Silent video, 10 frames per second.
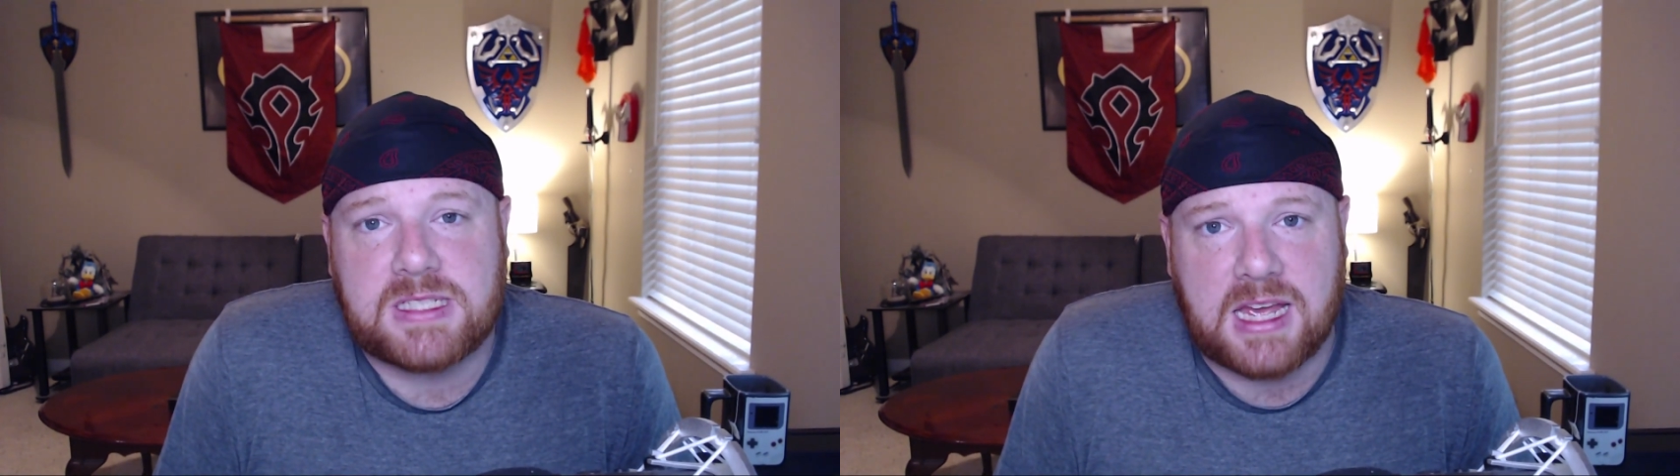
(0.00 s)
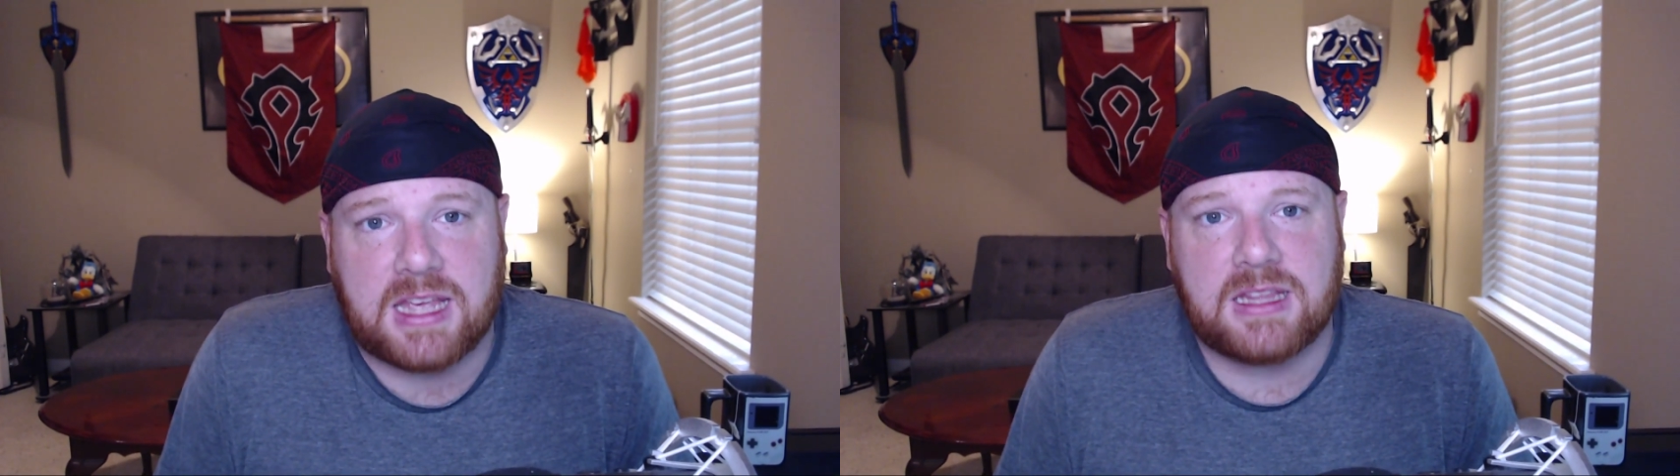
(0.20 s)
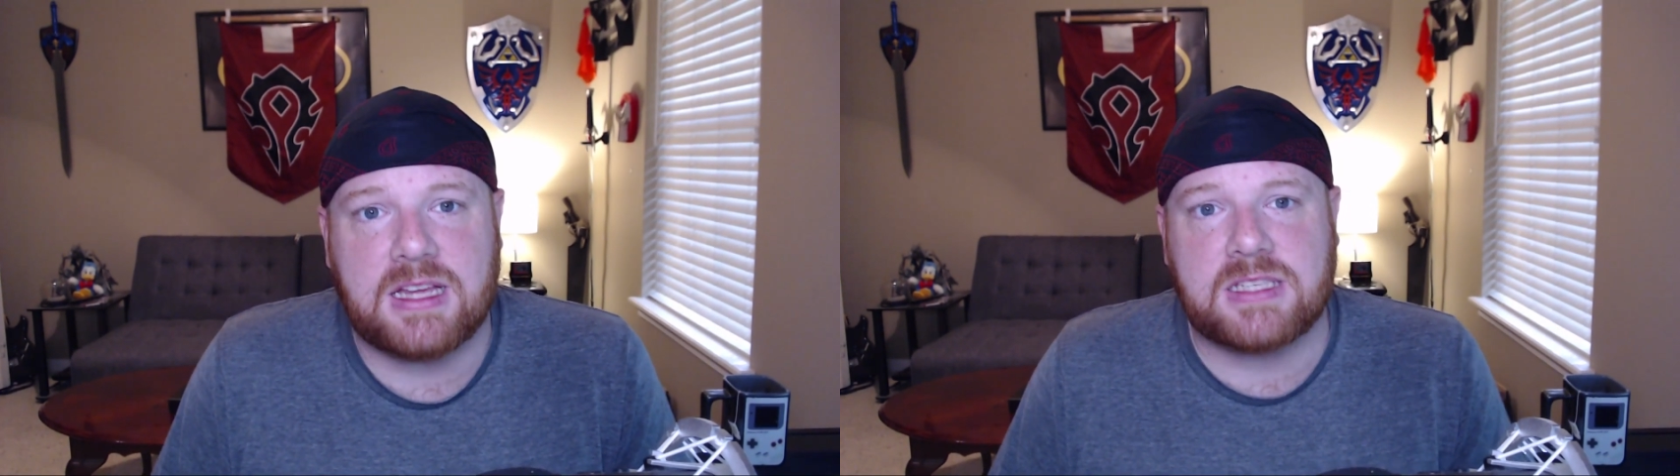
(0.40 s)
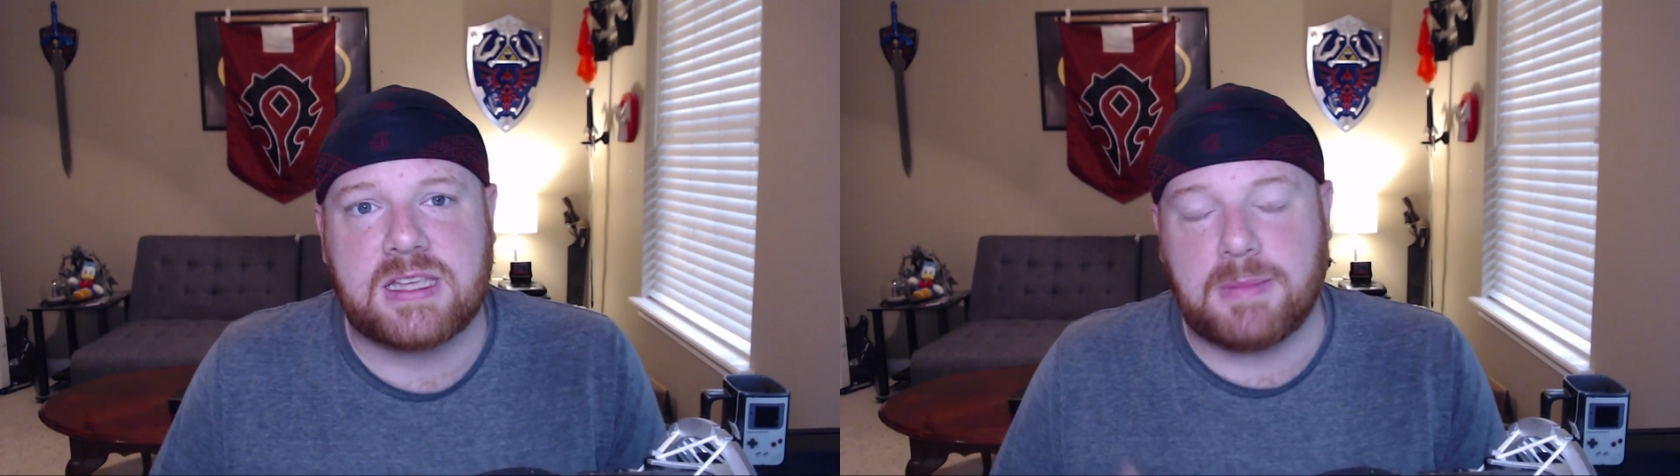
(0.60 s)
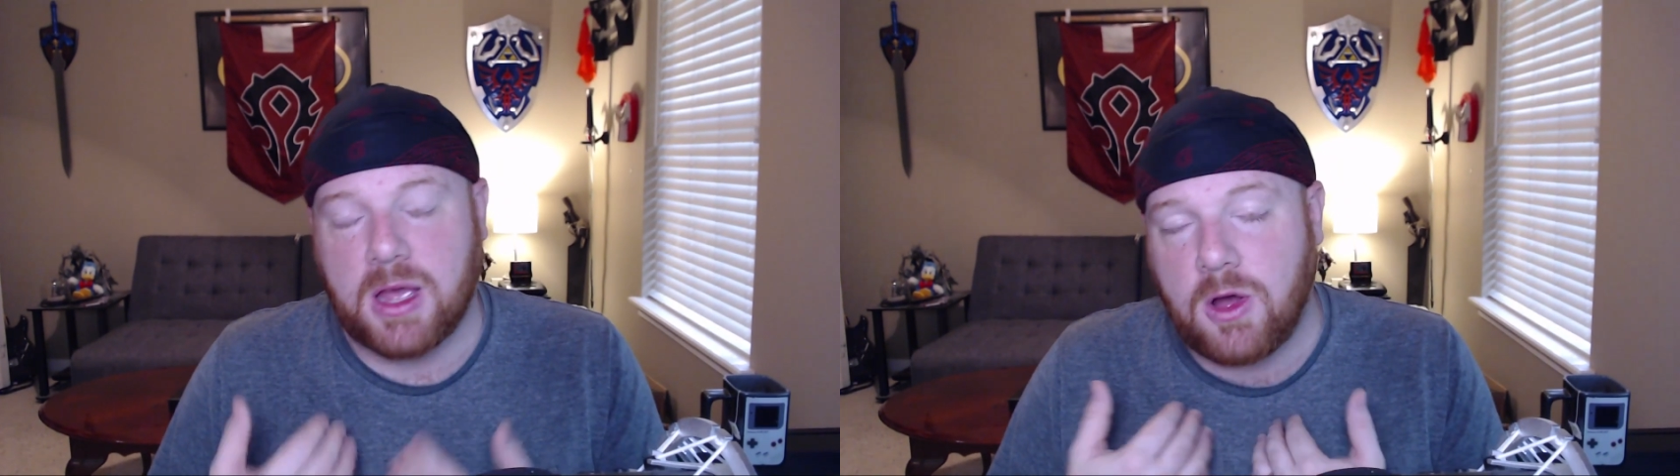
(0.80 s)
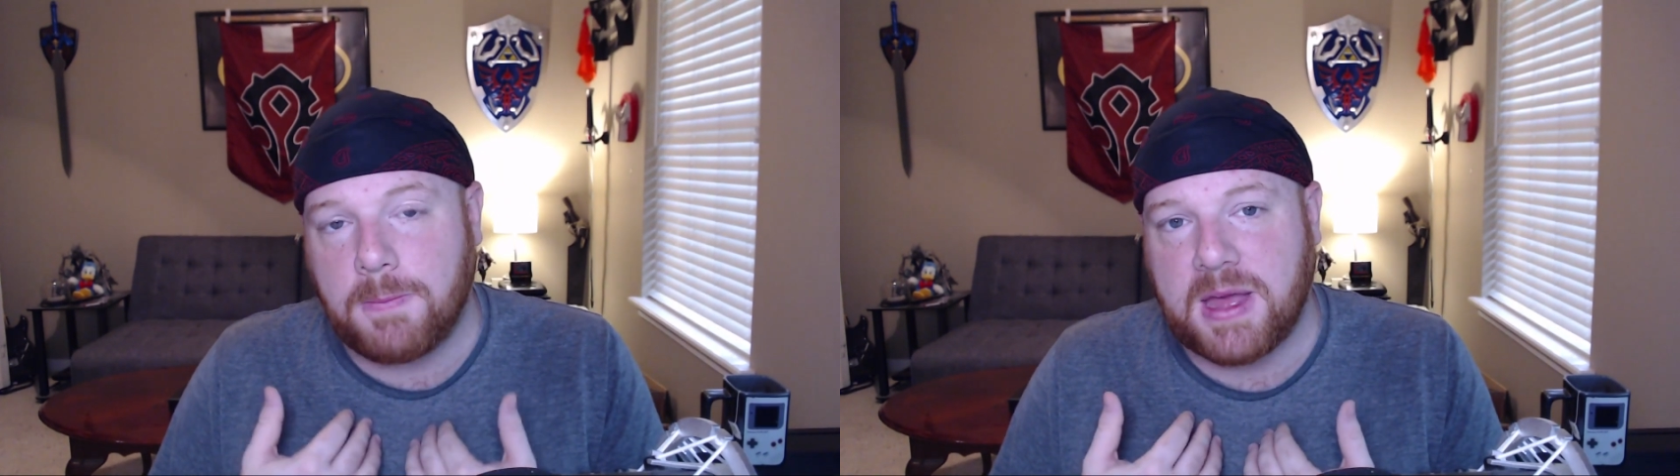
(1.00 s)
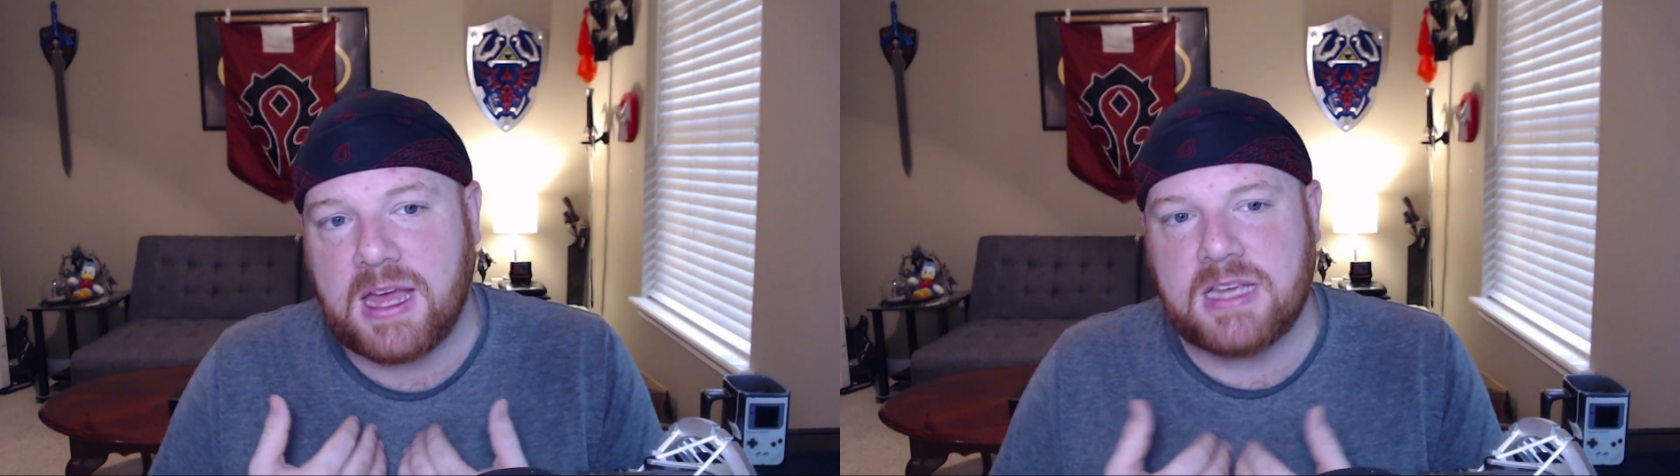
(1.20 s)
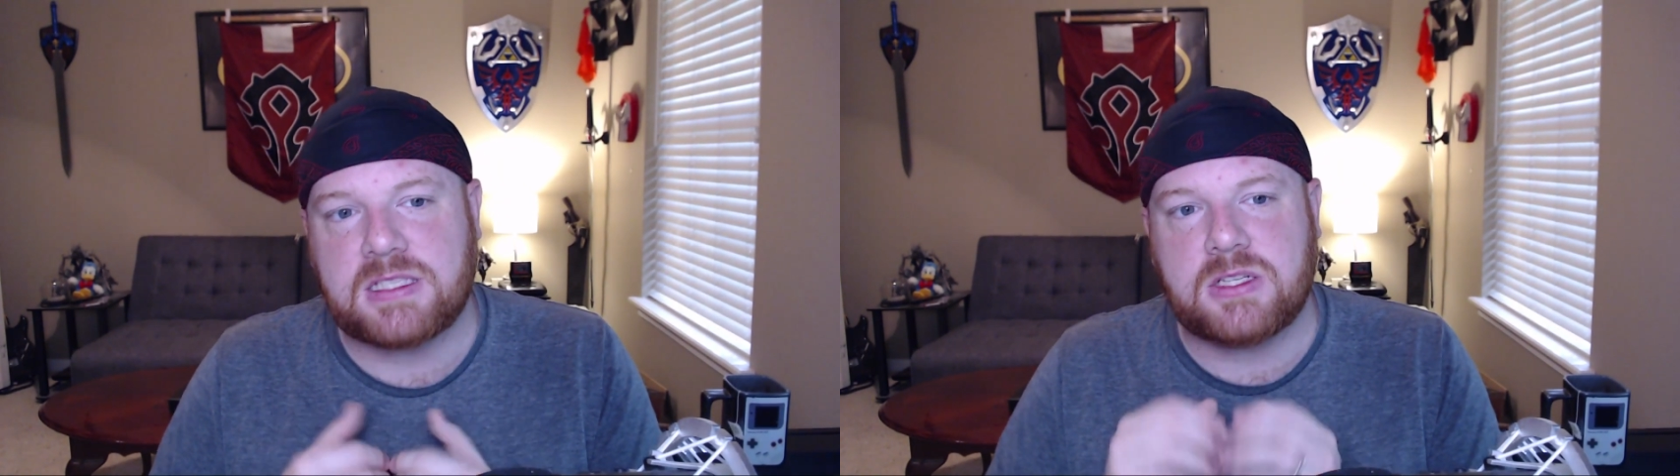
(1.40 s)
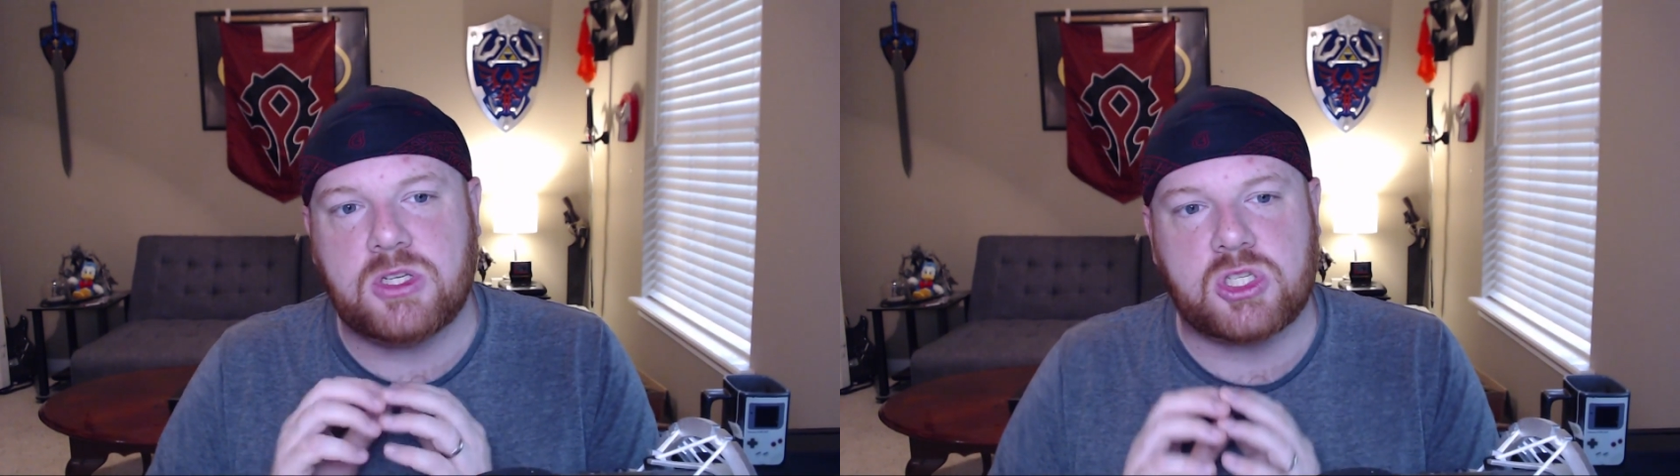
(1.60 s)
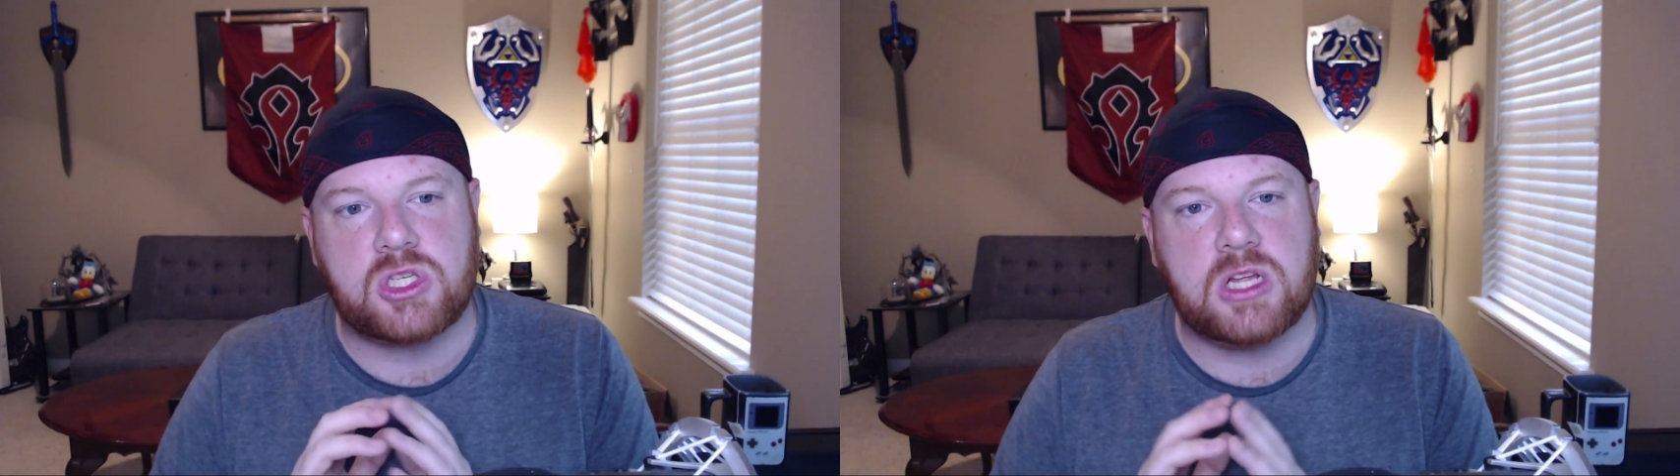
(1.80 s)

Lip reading: taking this at my own pace to just